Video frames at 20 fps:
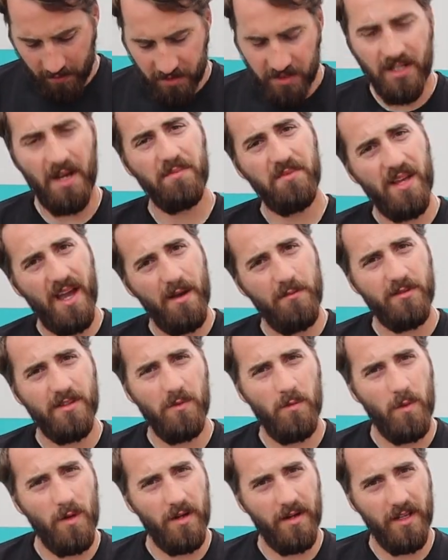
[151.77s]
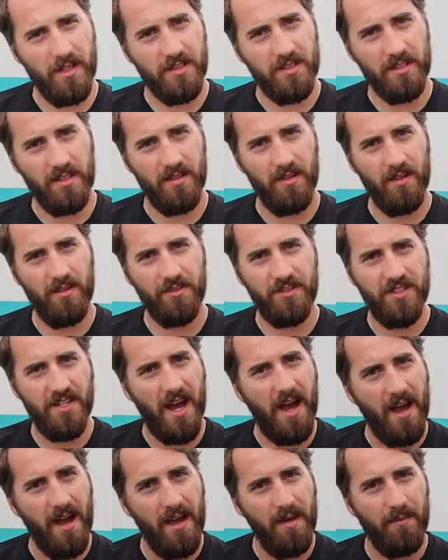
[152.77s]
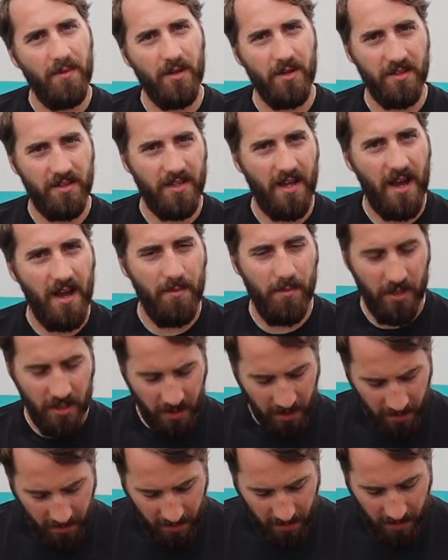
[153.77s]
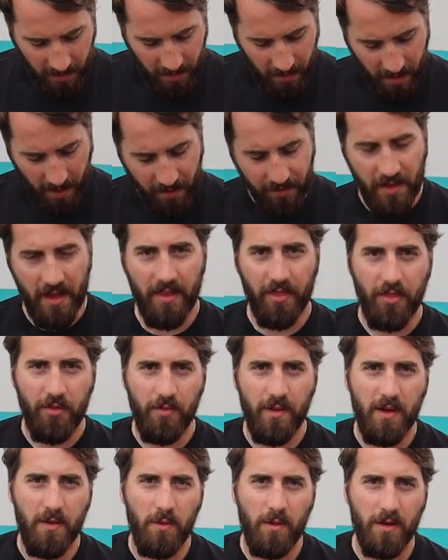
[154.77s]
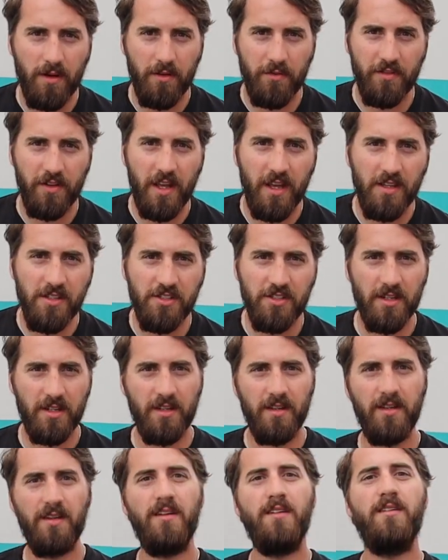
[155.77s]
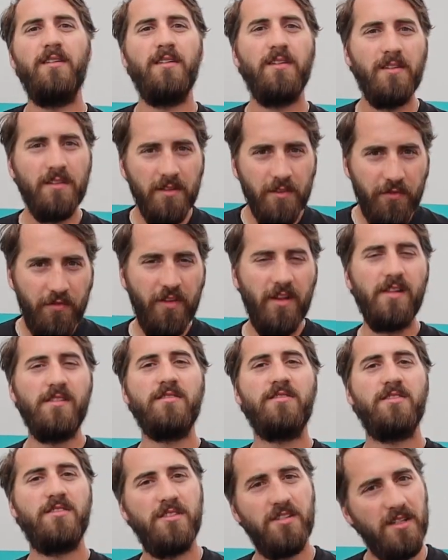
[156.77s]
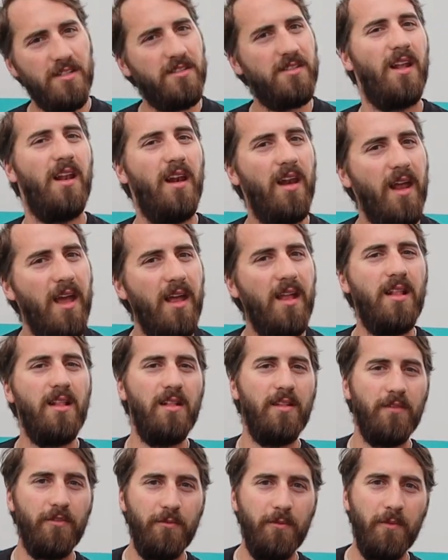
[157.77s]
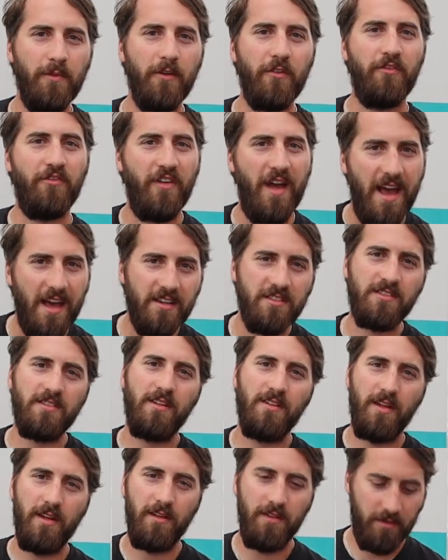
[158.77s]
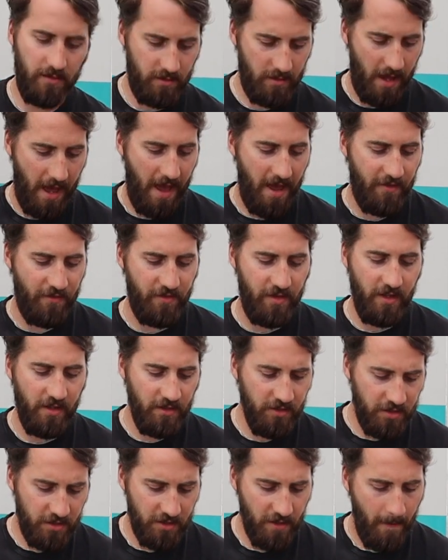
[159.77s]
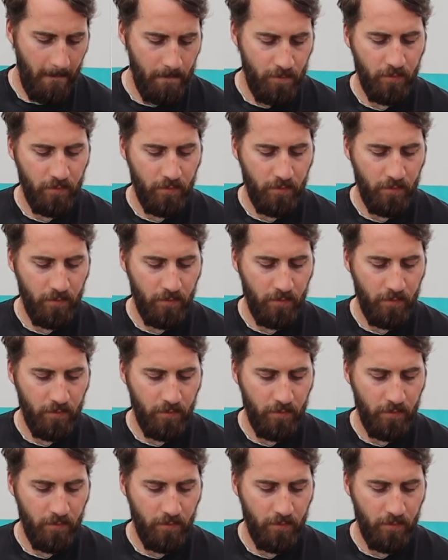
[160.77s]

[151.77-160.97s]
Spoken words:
Sometimes the water is on a timer, and then 3/4 of an inch fills just a little faster than 1/2 inch.